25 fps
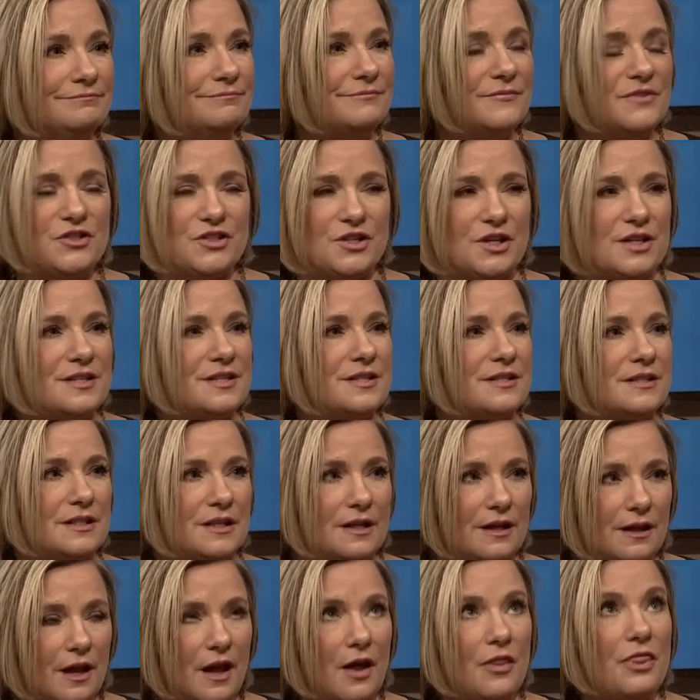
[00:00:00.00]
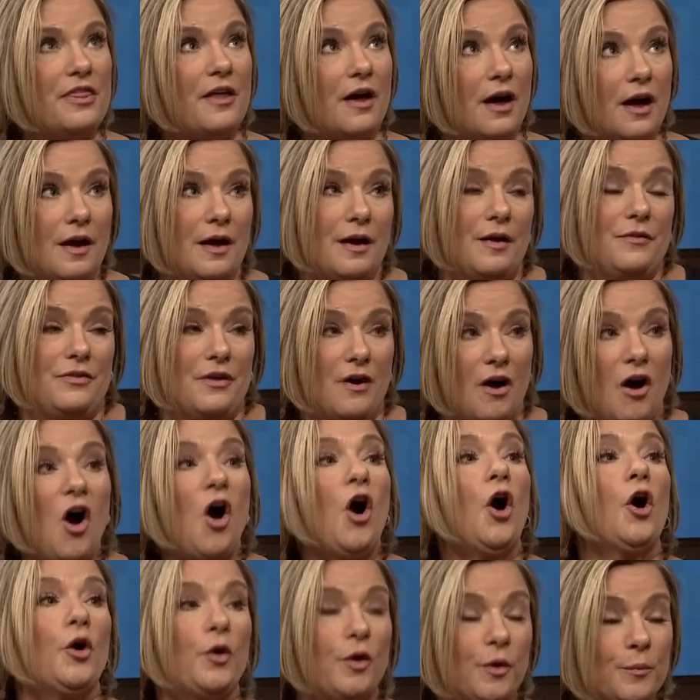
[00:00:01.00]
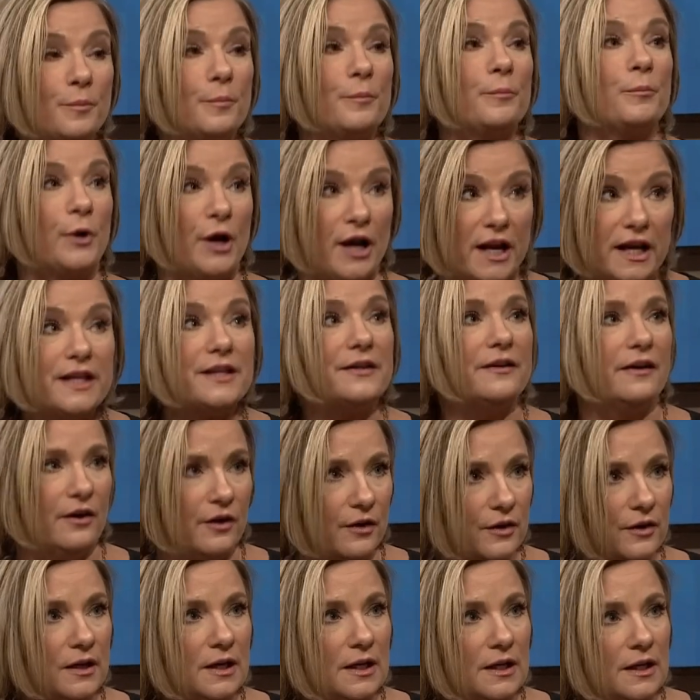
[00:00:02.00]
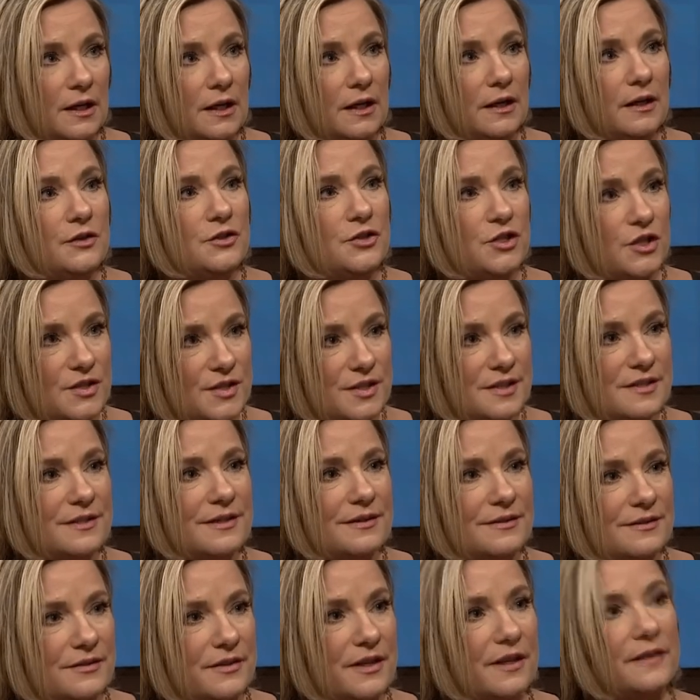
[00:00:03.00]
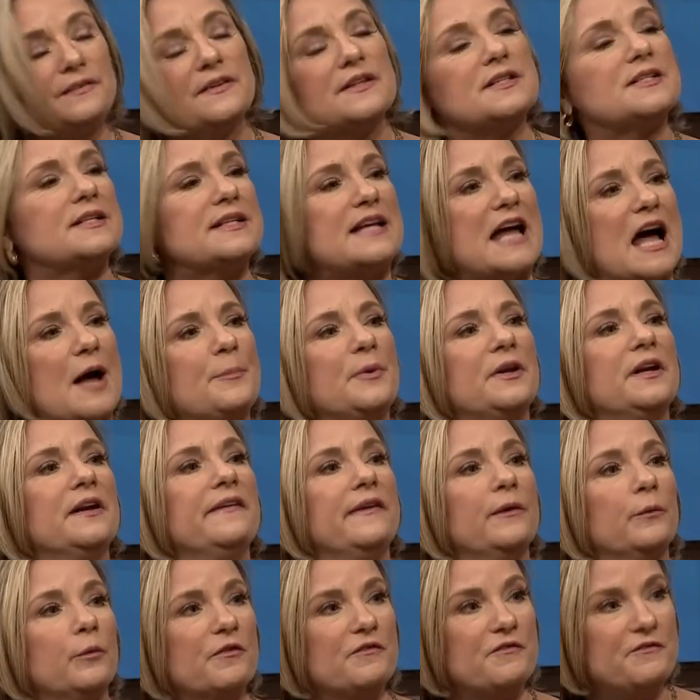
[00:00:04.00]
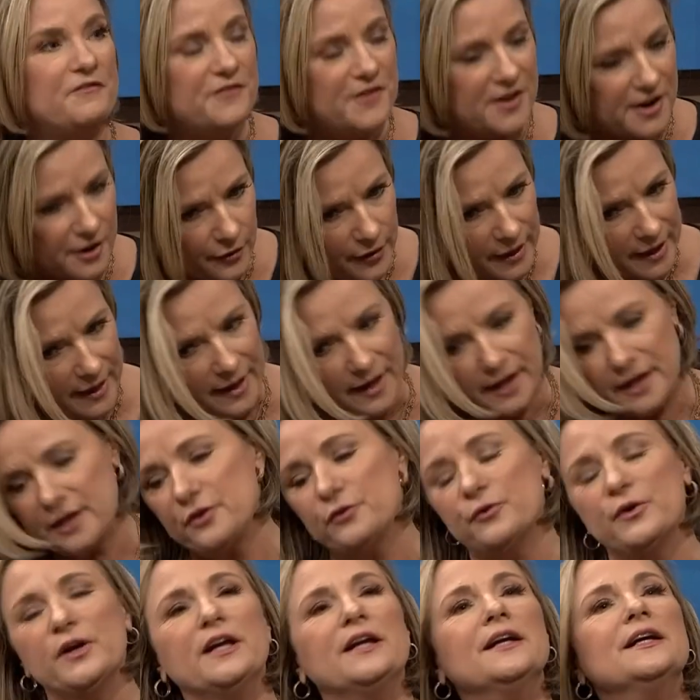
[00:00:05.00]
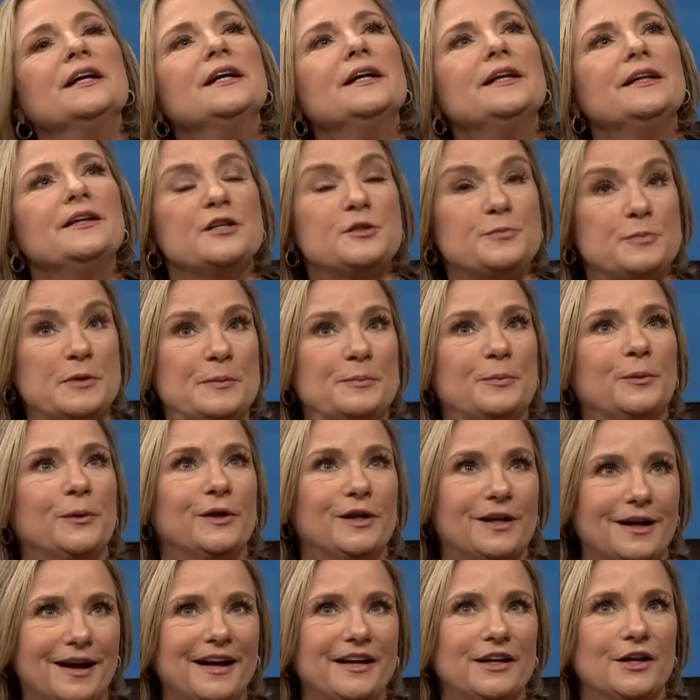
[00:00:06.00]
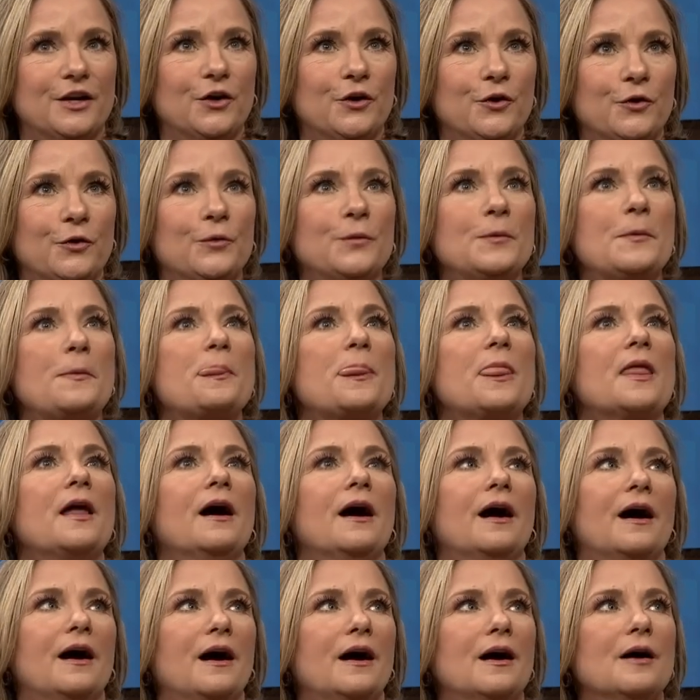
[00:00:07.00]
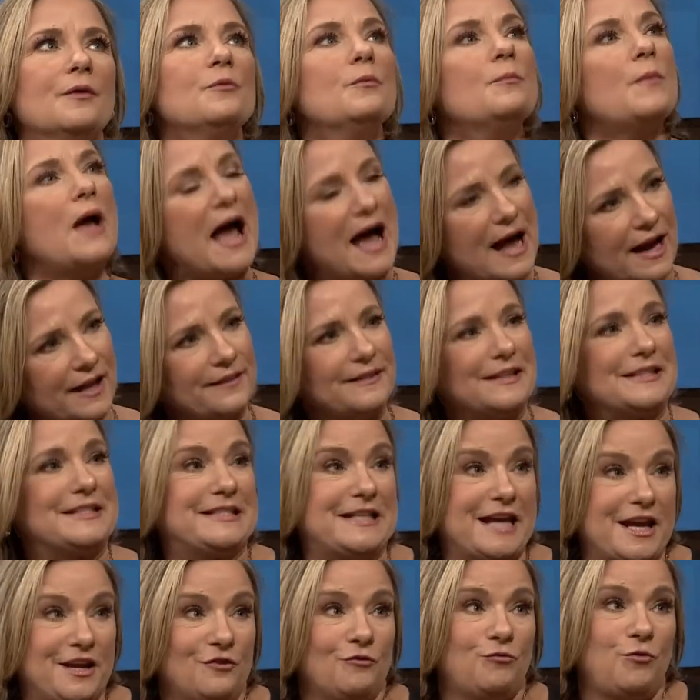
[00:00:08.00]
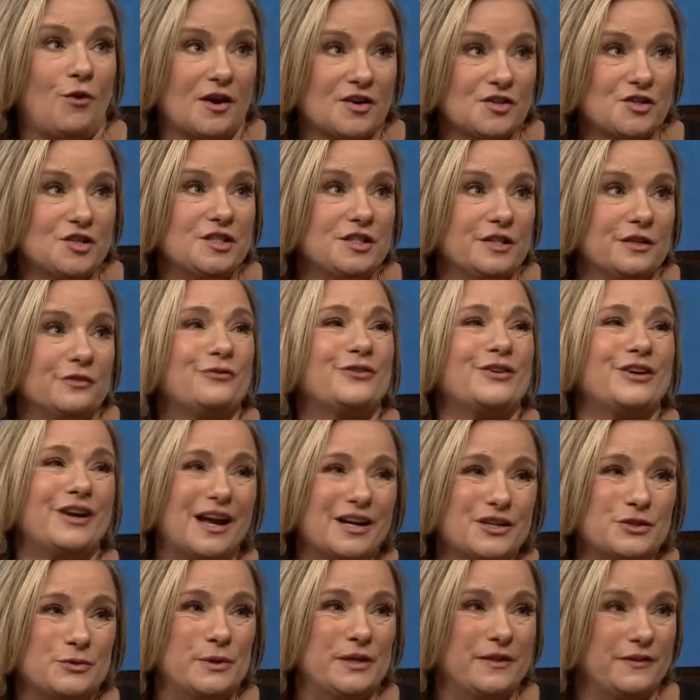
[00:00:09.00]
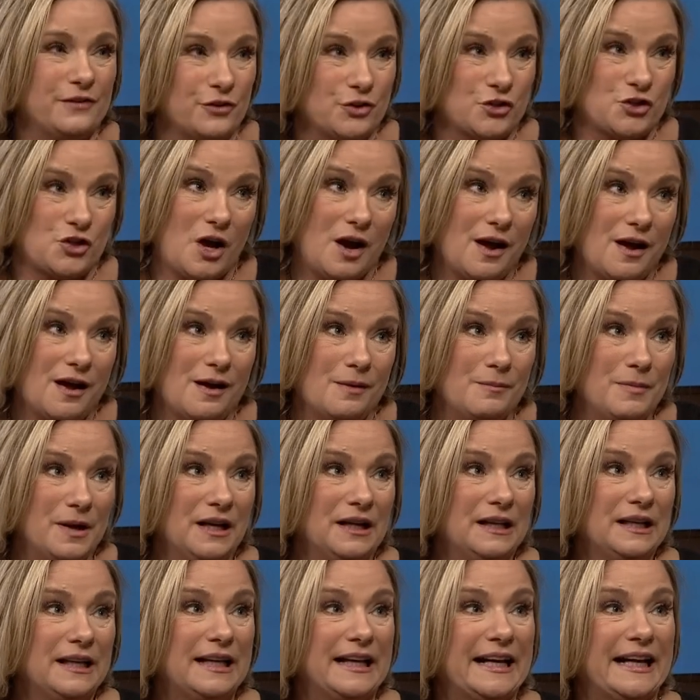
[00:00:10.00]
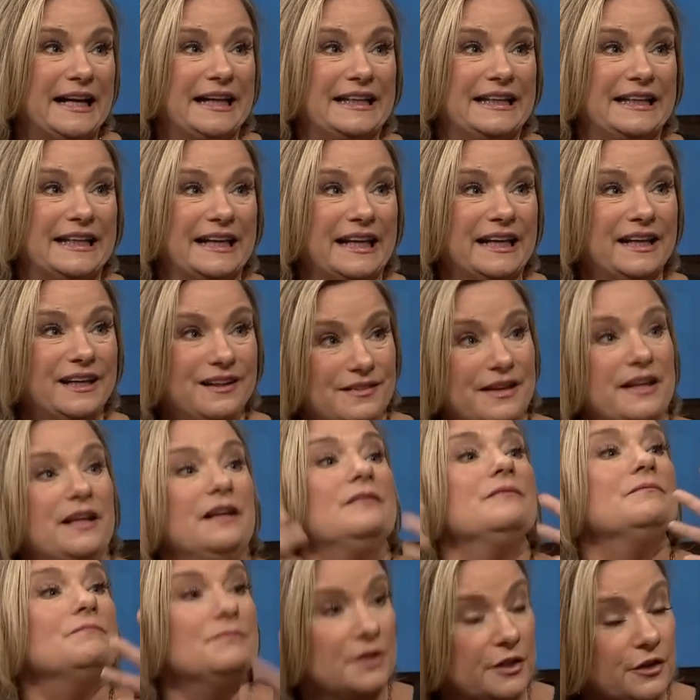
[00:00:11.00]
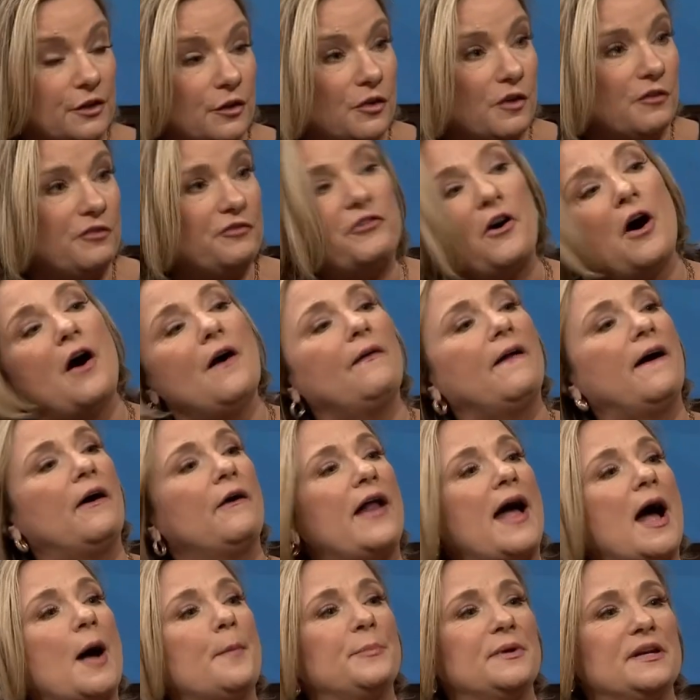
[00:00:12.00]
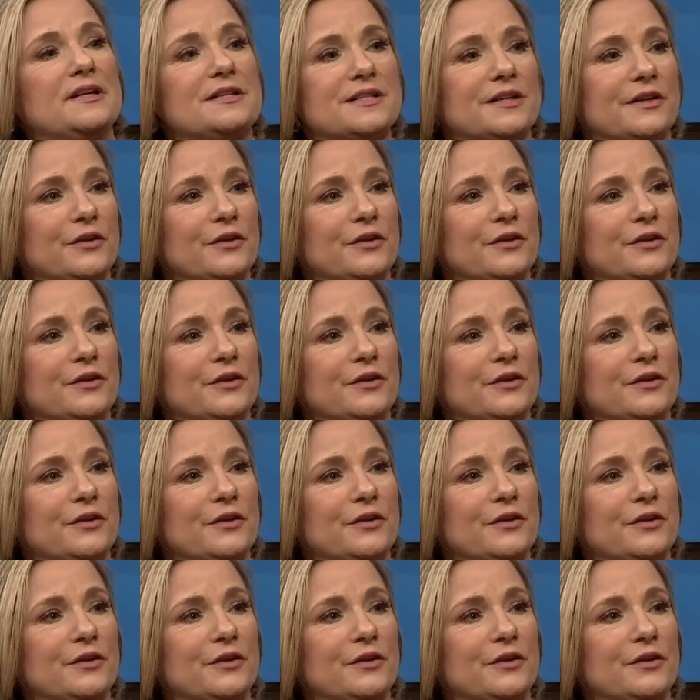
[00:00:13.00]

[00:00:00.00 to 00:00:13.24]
just the the heartbreak there just that this had happened, and they were very angry, these people in Idaho, uh, at the state of Washington for not doing their job. Yeah. And then, you know, the fallout happening to